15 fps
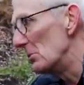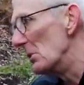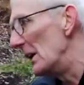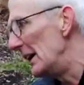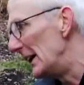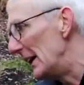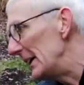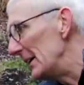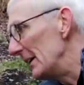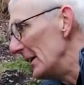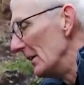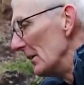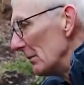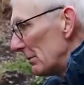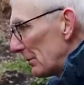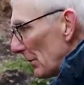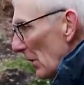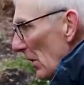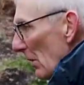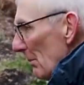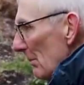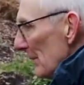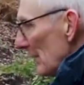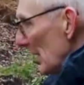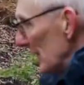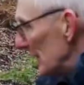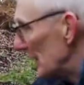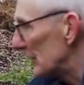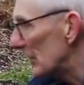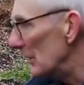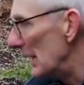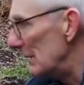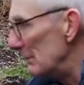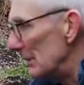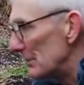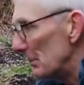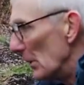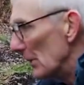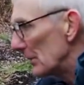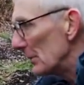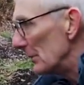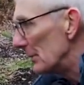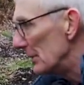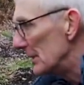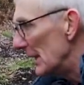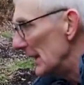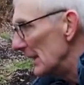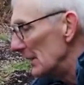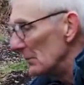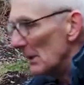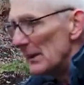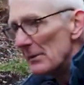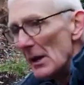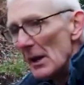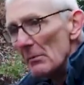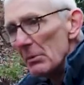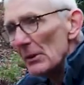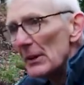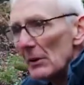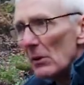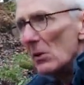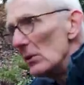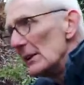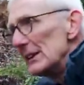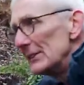away from the terrain response which you're dealing with but they're all